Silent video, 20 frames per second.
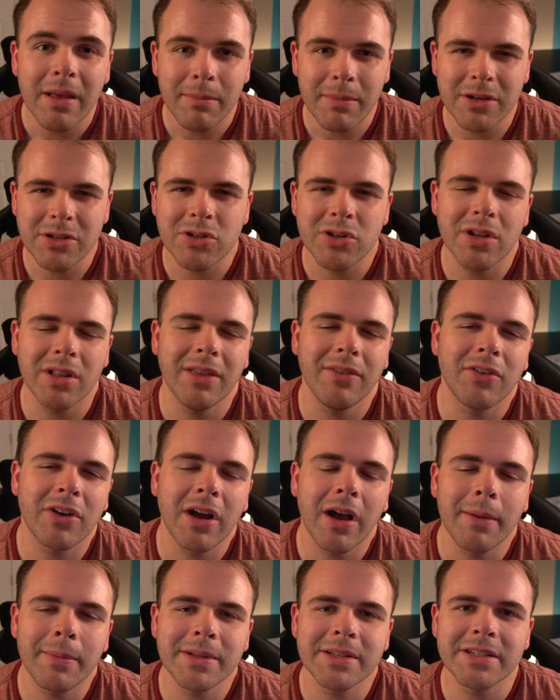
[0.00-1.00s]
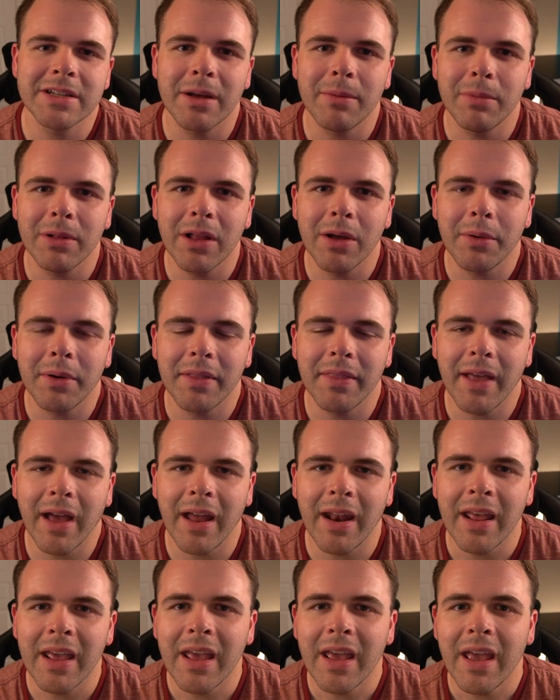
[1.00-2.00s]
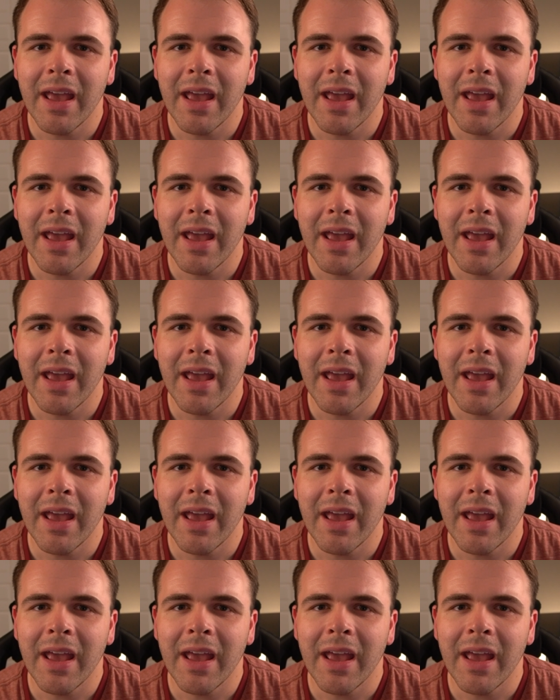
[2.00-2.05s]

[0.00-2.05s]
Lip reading: make sure you leave your comments down below on that.